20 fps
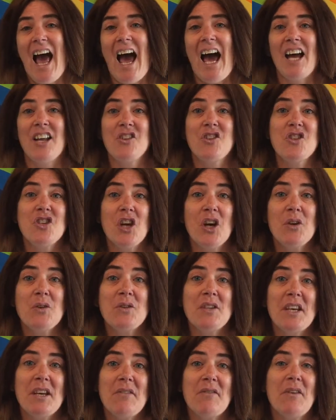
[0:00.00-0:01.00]
and
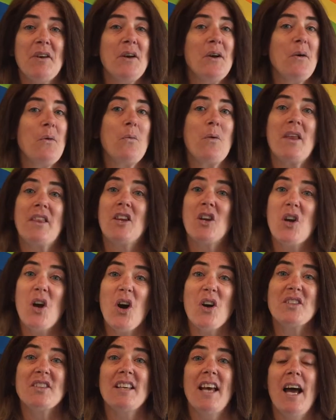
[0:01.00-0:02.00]
Joseph, with
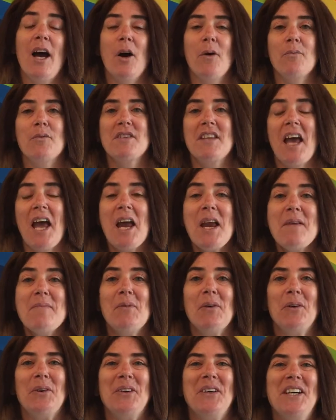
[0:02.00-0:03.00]
God's help, was
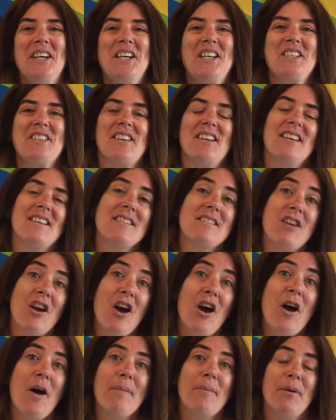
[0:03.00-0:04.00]
able to
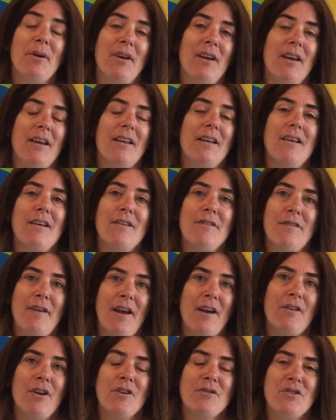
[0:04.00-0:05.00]
interpret
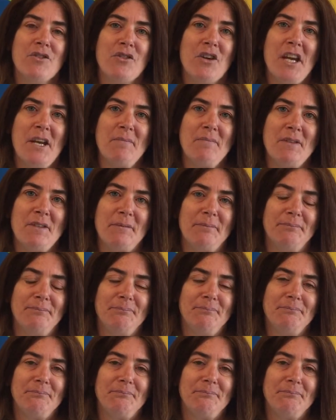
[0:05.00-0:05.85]
Pharaoh's dreams.